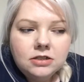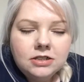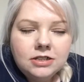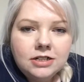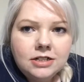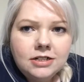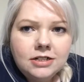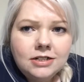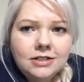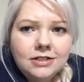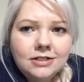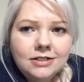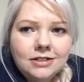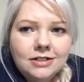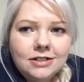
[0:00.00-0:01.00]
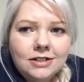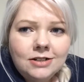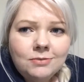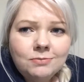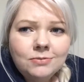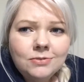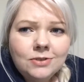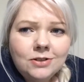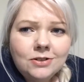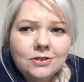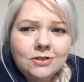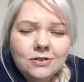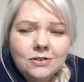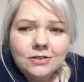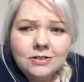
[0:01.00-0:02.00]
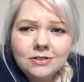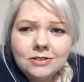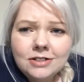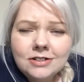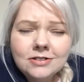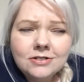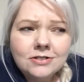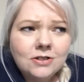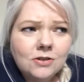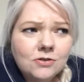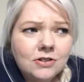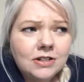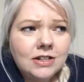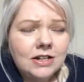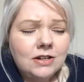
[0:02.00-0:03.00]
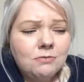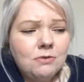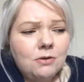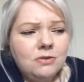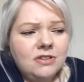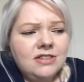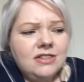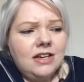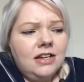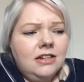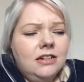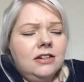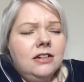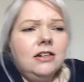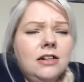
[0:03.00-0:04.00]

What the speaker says: yeah, I'm not going to disclose on here what was said.